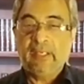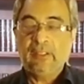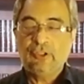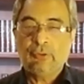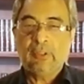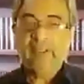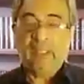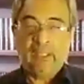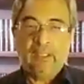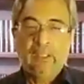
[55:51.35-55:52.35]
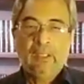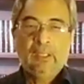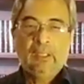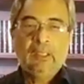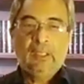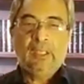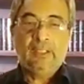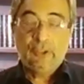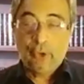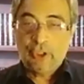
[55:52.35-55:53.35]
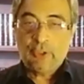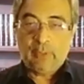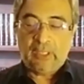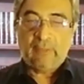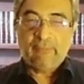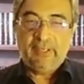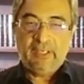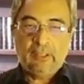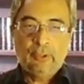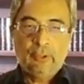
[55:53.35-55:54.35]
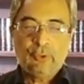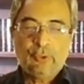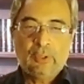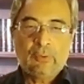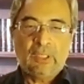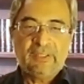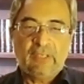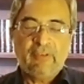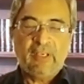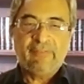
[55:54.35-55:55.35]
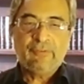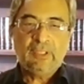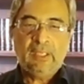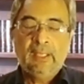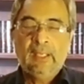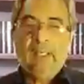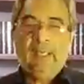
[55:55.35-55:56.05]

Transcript: and Surah Taha, those are very close to the Quran that we have today.